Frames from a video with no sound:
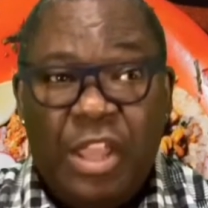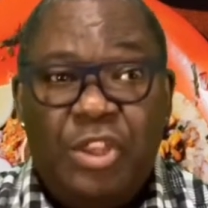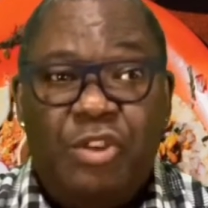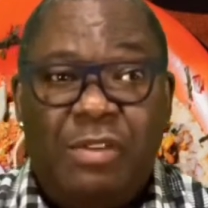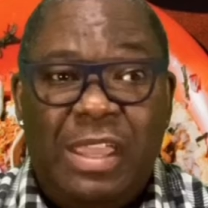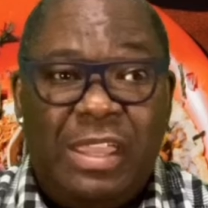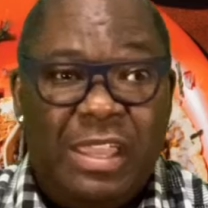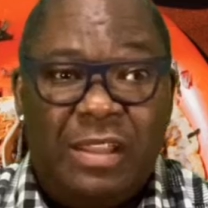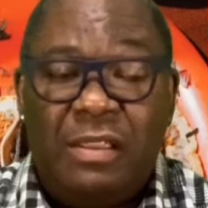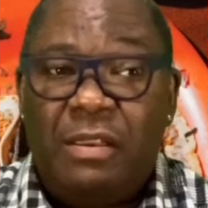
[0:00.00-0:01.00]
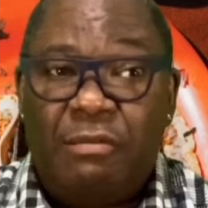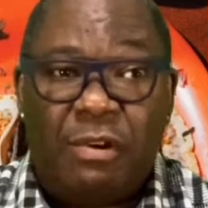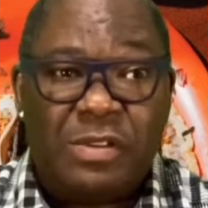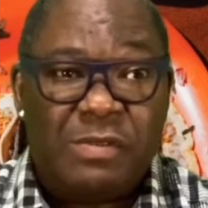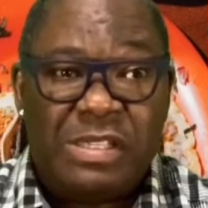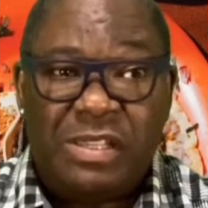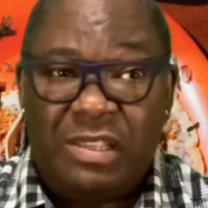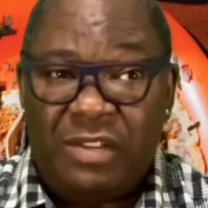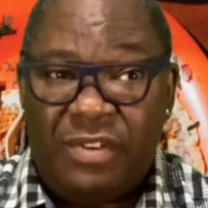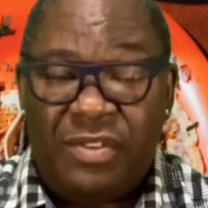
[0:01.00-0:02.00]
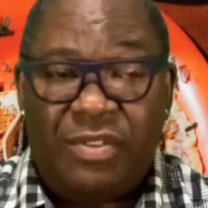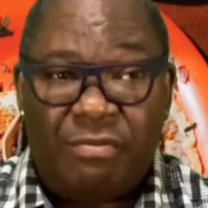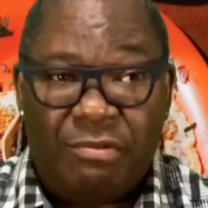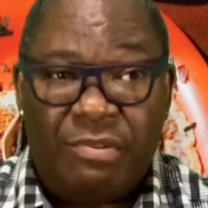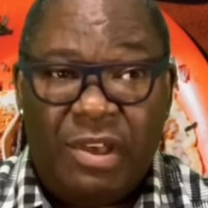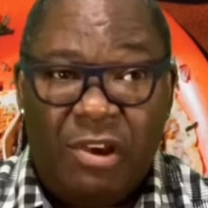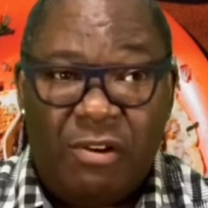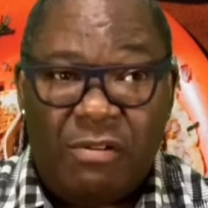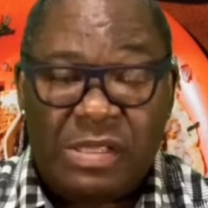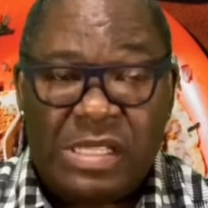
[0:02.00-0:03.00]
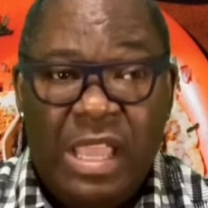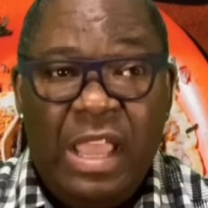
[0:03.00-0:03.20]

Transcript: You can get groceries delivered through those.